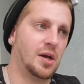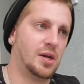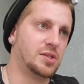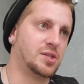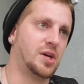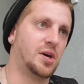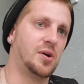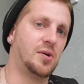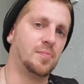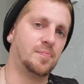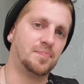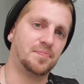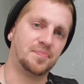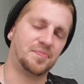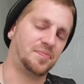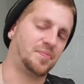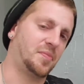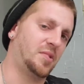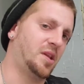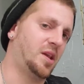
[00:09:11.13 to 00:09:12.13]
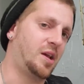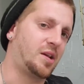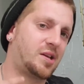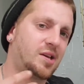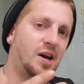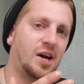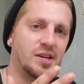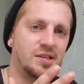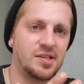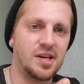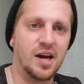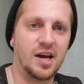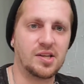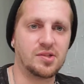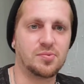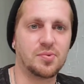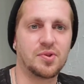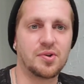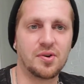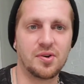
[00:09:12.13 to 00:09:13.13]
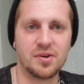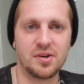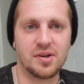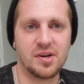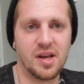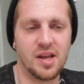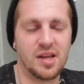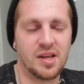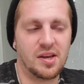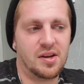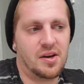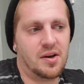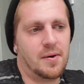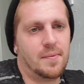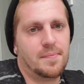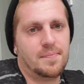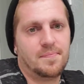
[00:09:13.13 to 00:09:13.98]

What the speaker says: So I cut ties with her and